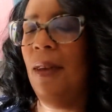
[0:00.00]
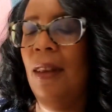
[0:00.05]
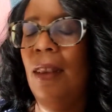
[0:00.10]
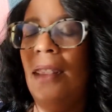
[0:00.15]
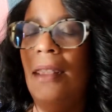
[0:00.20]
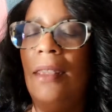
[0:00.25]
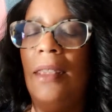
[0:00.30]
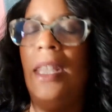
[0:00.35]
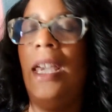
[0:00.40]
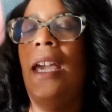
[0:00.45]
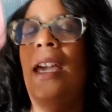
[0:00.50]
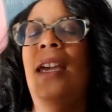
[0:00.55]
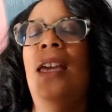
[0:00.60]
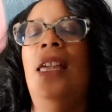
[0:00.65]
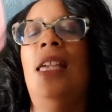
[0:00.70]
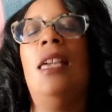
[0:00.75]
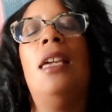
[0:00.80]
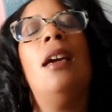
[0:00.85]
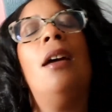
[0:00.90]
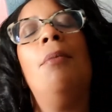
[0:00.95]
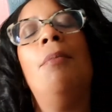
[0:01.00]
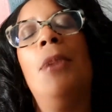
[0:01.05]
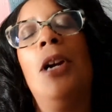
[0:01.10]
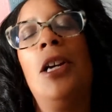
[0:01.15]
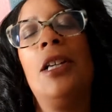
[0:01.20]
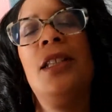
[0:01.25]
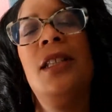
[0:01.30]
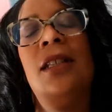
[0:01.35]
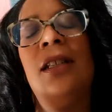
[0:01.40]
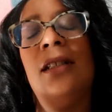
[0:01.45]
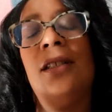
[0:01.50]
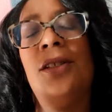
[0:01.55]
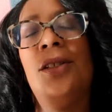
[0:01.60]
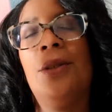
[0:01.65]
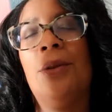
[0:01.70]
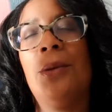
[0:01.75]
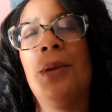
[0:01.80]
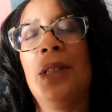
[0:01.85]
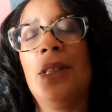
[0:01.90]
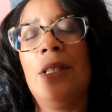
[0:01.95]
they marked it as
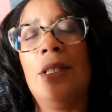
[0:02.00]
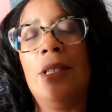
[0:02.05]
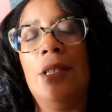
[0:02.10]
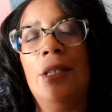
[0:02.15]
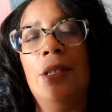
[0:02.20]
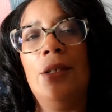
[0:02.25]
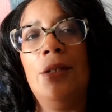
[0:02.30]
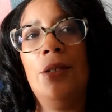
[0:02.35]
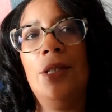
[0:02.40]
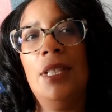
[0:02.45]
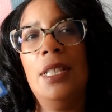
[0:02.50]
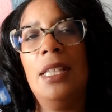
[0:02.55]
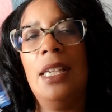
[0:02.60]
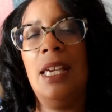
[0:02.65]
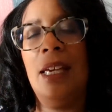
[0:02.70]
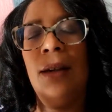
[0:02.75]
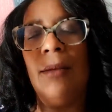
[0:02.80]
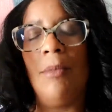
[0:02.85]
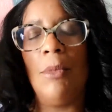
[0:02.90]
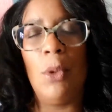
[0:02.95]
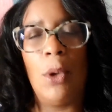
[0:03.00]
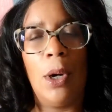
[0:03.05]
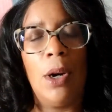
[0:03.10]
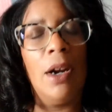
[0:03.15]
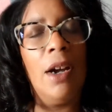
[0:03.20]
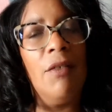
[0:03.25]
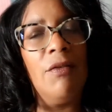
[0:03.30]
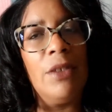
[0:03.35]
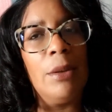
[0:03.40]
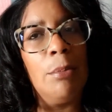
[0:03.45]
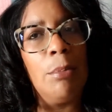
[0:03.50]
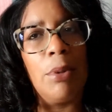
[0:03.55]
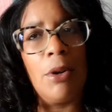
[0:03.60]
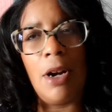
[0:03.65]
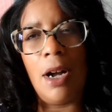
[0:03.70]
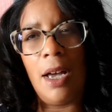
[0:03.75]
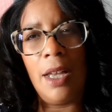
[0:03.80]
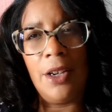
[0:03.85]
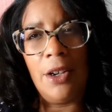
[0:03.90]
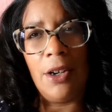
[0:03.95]
thriller to get more of a
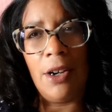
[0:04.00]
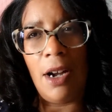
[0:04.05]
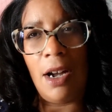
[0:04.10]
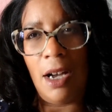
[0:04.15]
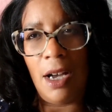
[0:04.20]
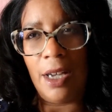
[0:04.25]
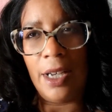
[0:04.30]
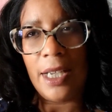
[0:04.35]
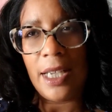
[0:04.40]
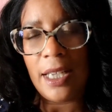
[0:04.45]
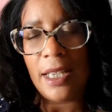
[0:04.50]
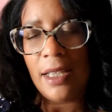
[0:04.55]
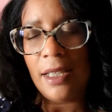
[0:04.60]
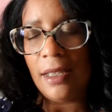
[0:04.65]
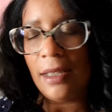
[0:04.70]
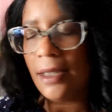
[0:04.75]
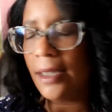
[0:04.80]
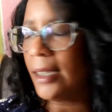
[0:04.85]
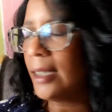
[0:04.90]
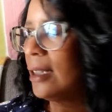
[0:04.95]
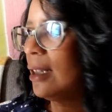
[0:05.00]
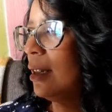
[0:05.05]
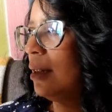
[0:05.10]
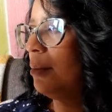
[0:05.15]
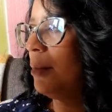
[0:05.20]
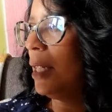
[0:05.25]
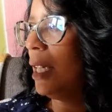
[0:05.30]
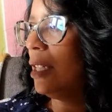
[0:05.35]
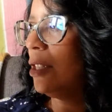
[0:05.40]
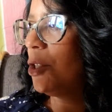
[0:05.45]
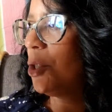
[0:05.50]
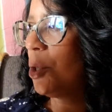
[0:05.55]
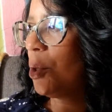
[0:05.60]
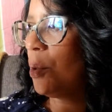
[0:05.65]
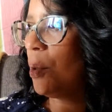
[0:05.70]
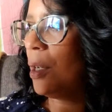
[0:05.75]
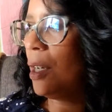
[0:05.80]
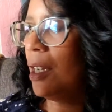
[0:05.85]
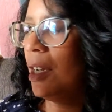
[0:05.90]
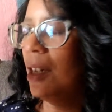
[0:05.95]
broader audience. I'm not
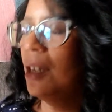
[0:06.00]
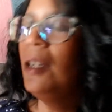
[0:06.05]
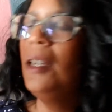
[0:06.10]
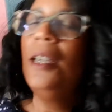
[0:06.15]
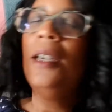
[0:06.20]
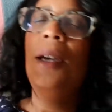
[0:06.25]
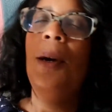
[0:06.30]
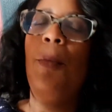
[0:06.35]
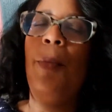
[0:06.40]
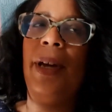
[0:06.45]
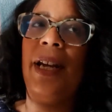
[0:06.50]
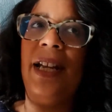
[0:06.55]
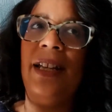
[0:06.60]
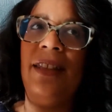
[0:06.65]
sure. But I